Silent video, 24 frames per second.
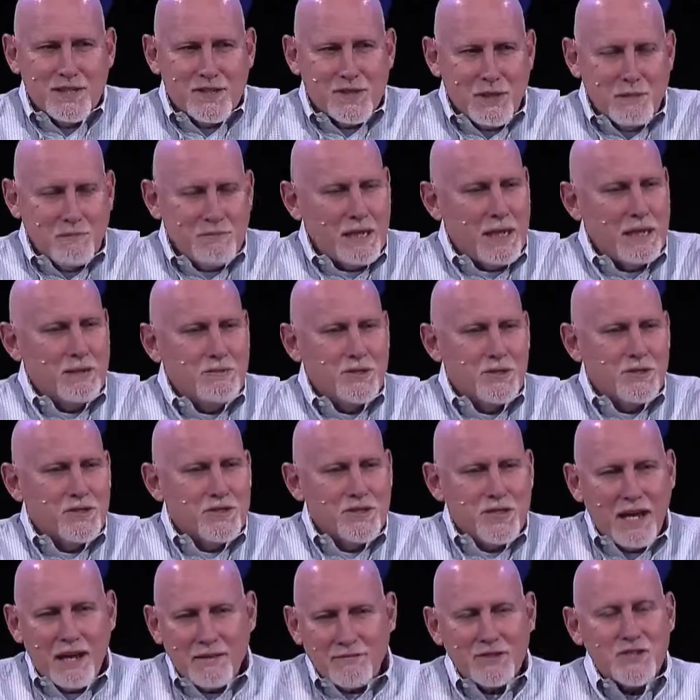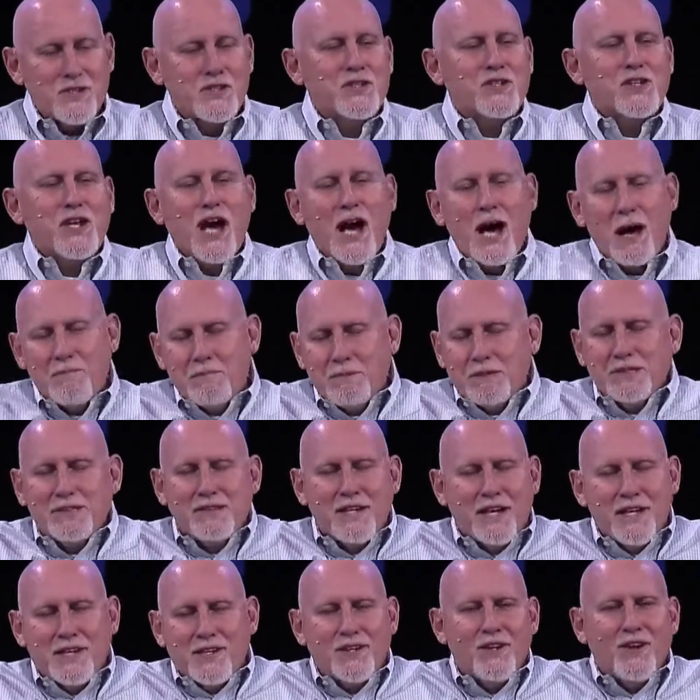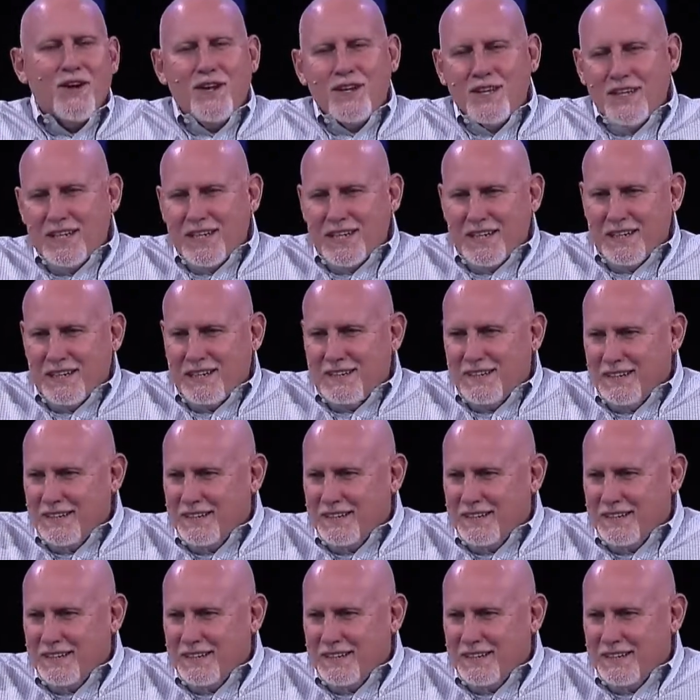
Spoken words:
and sometimes you just have to stop and take it all in